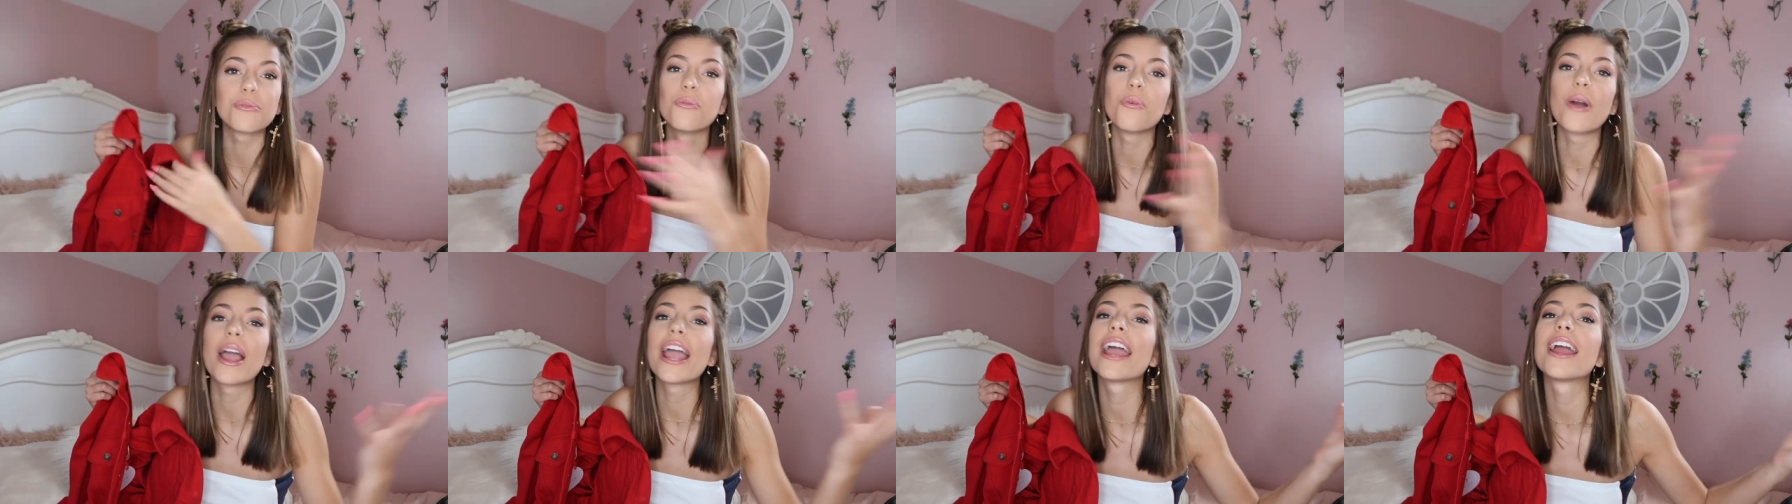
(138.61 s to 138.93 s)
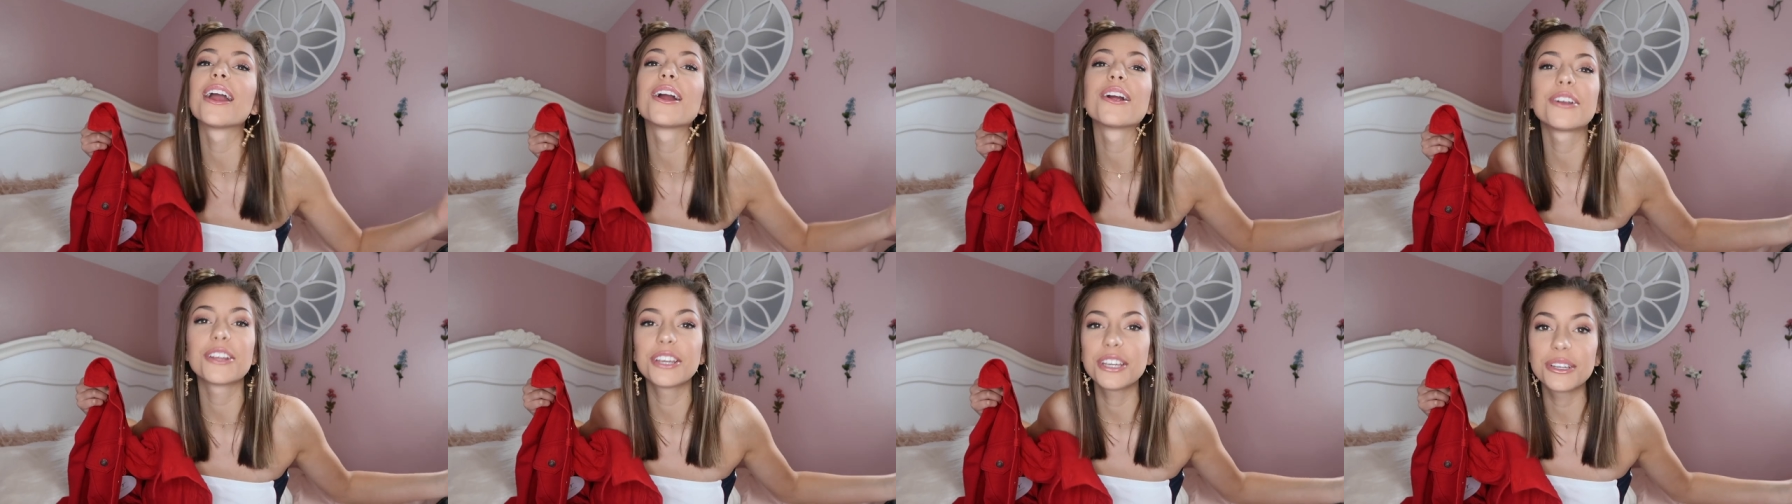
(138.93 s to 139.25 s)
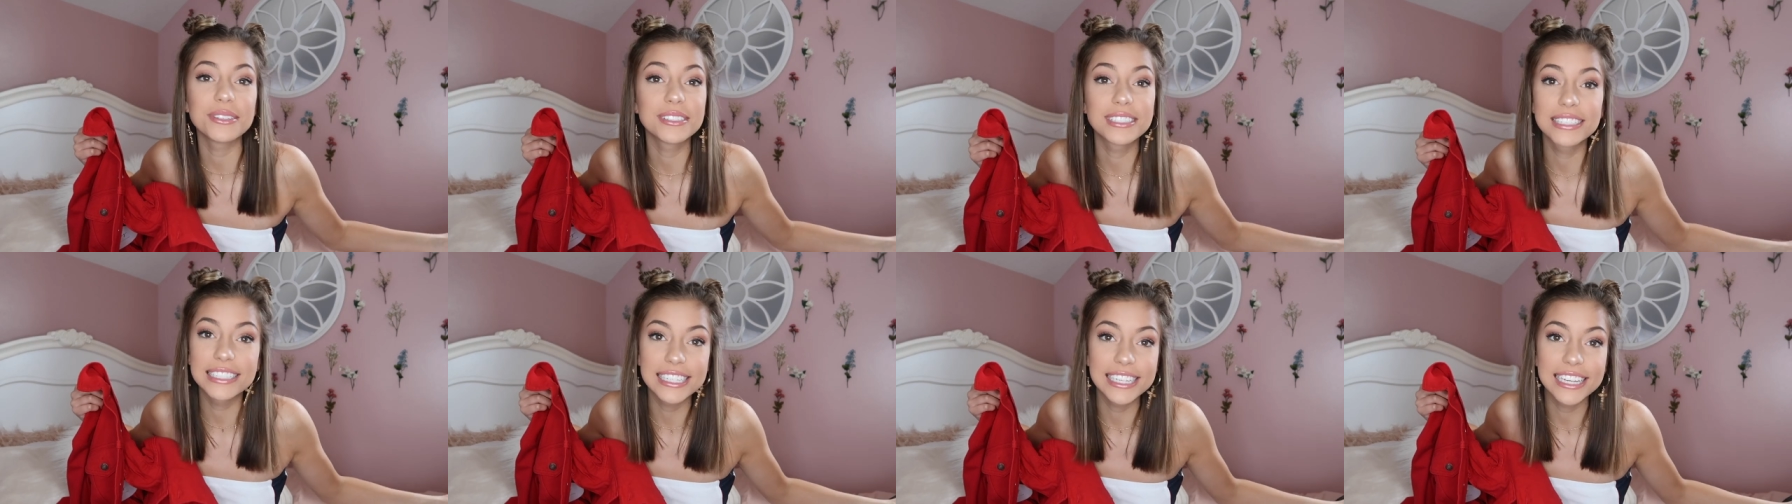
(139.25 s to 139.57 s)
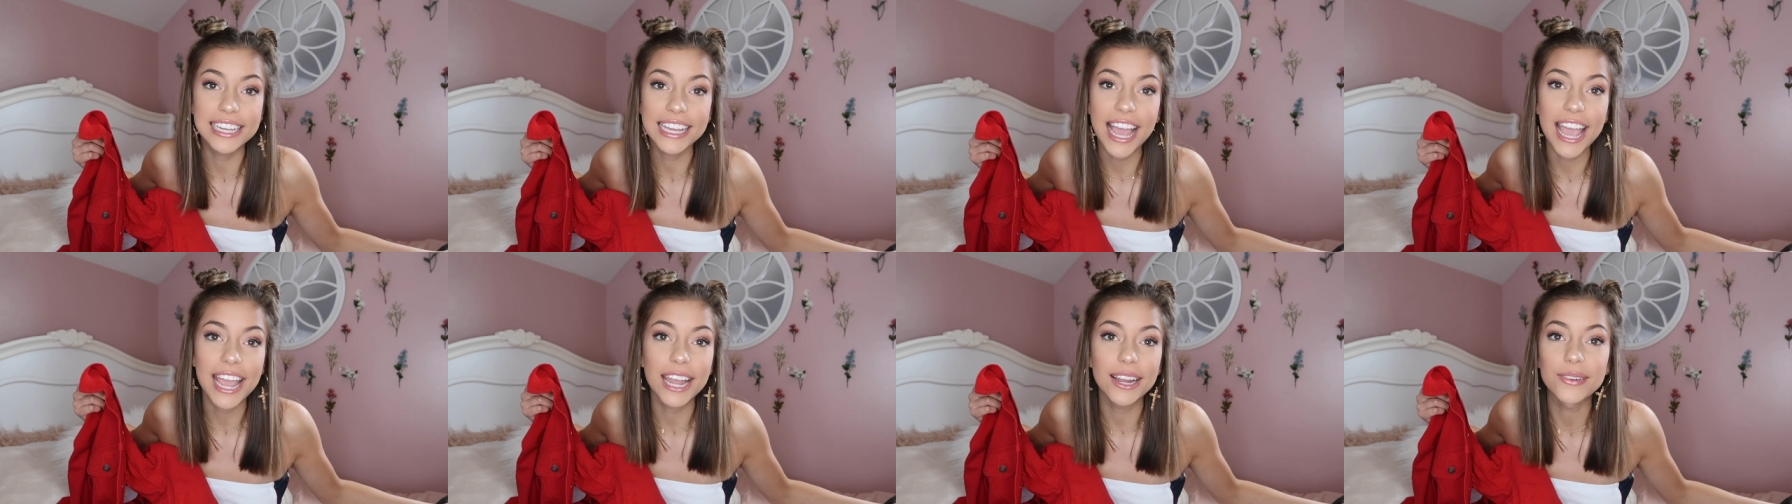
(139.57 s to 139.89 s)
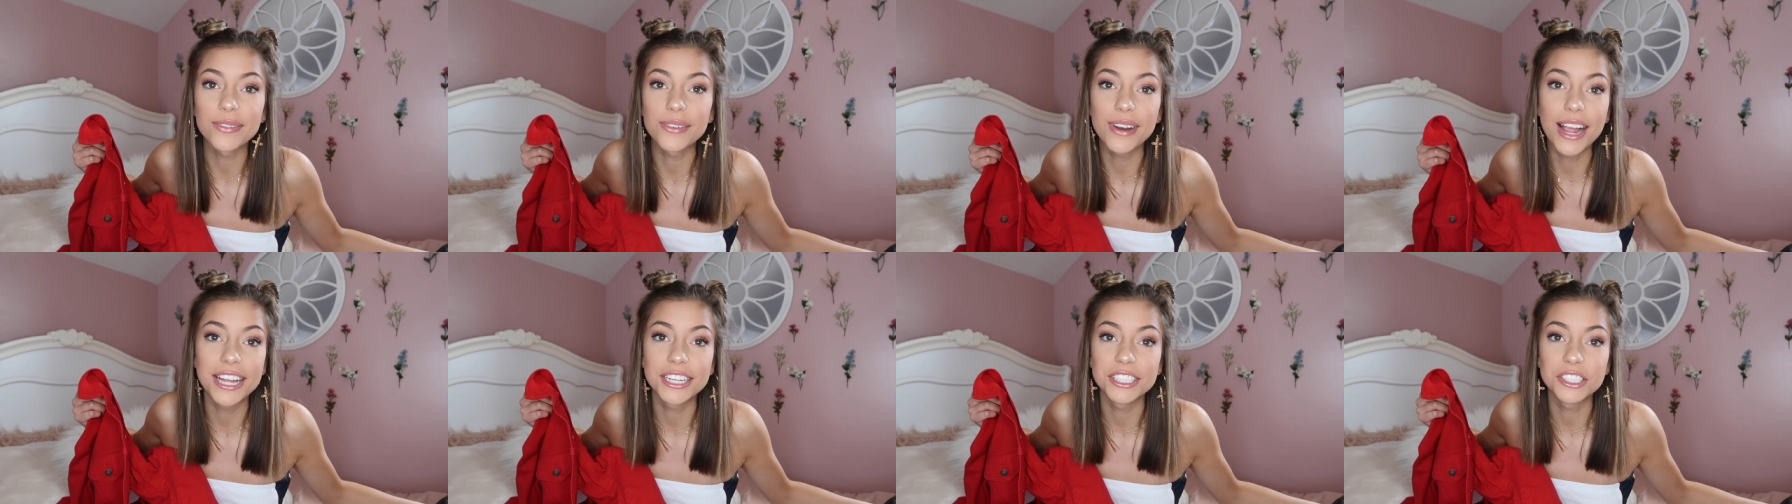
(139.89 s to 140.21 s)
Where do you see
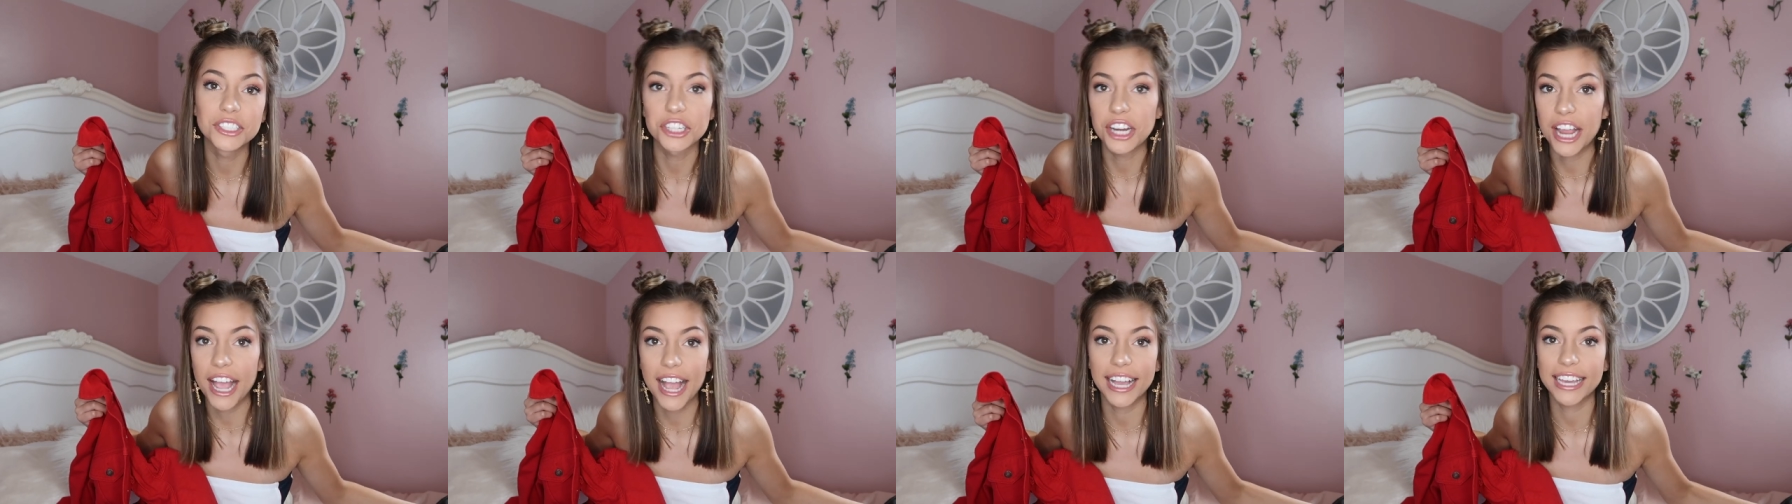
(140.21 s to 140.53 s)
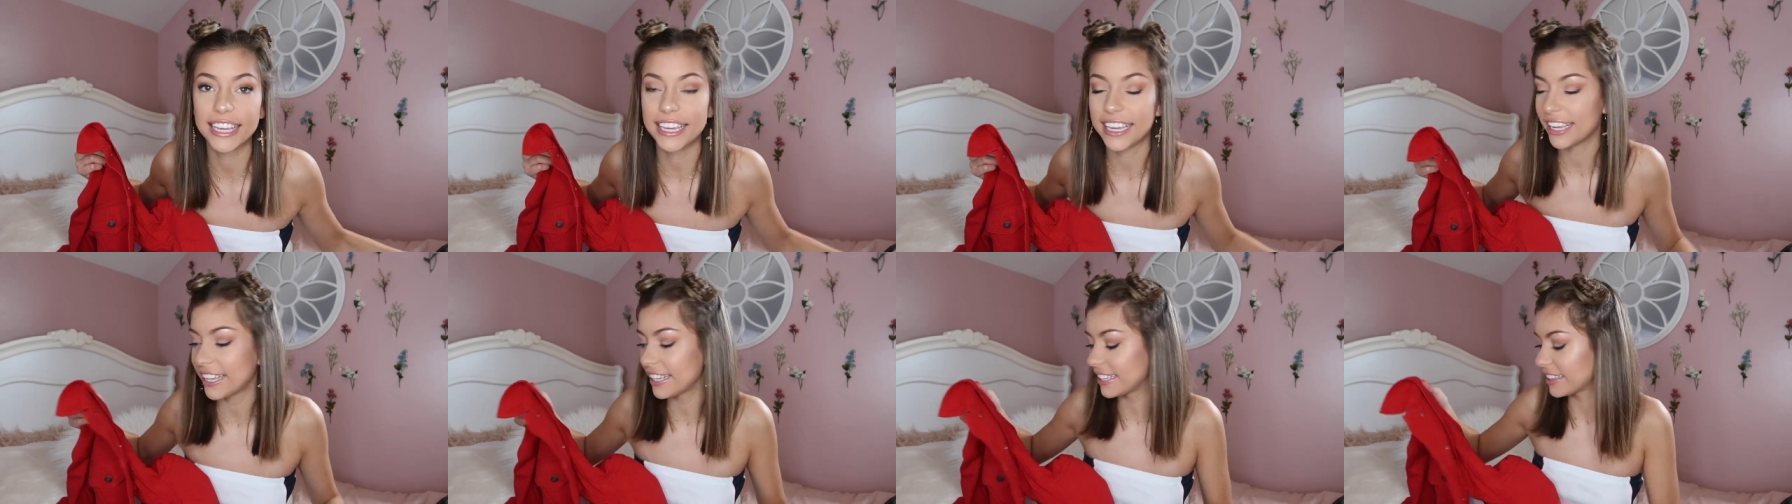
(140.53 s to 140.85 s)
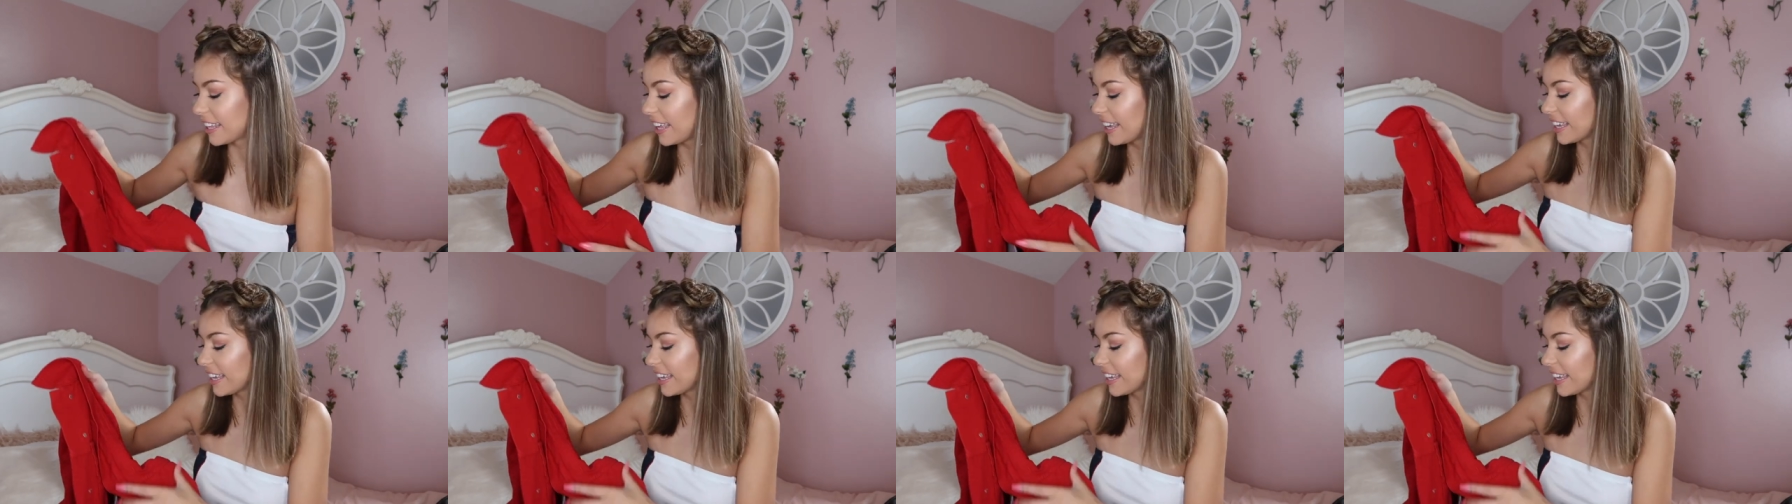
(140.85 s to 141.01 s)
a red jacket?